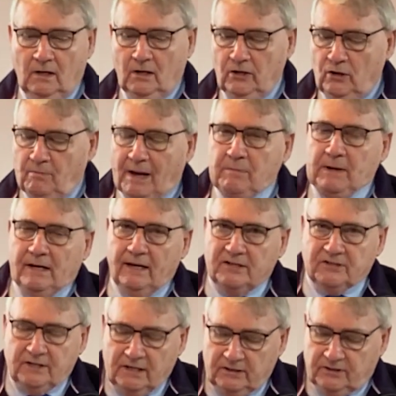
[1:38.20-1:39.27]
You may be
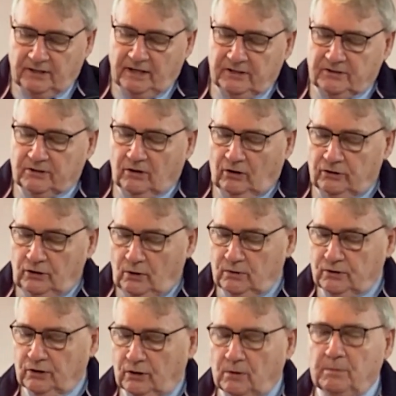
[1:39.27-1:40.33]
listening to this on
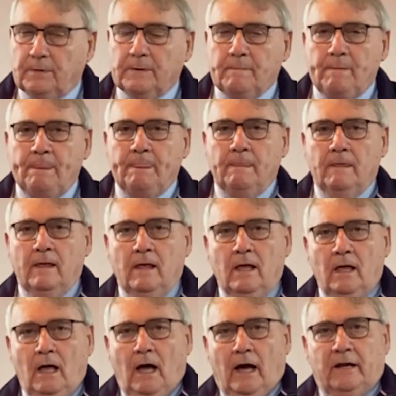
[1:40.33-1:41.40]
YouTube.
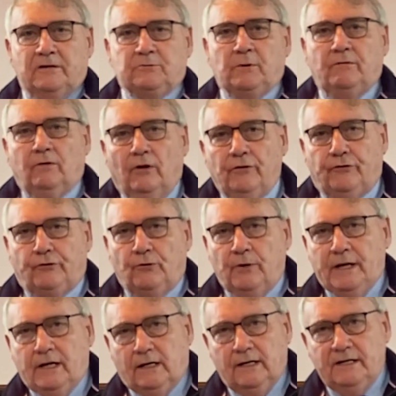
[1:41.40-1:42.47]
And as we've gone through
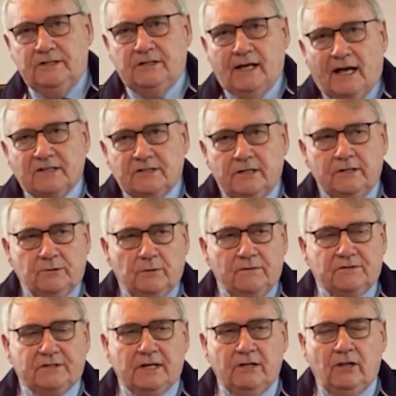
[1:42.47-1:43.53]
Ecclesiastes, we've
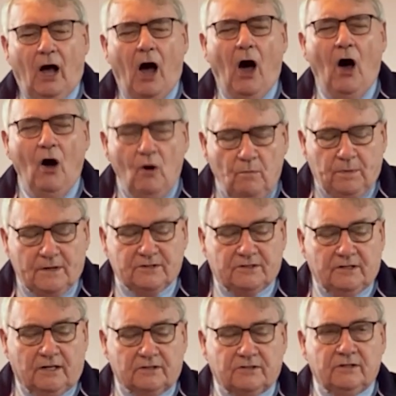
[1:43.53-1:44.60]
seen the
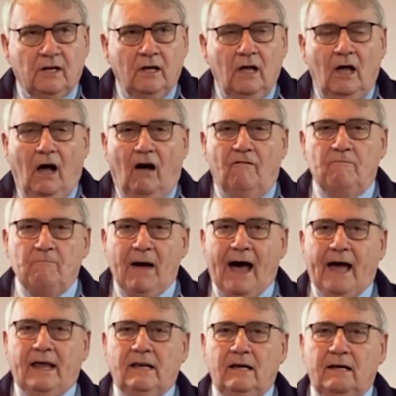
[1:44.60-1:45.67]
hopelessness of
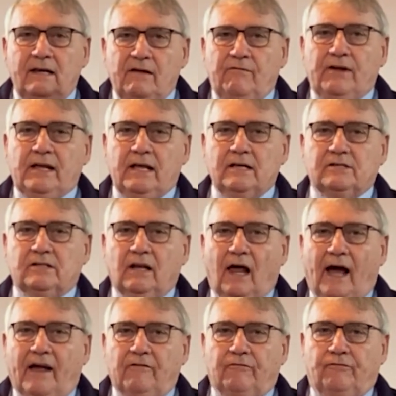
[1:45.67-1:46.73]
man living his
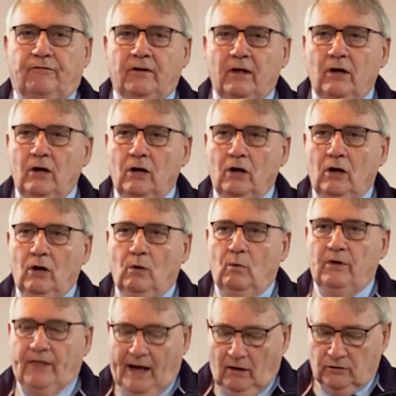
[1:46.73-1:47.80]
life
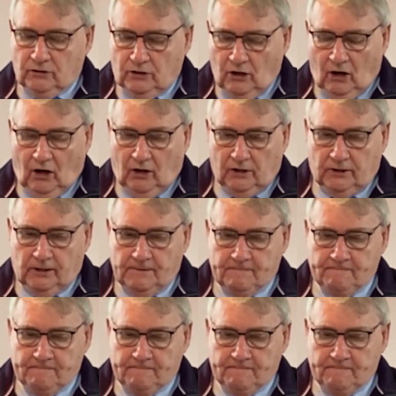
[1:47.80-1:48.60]
without God.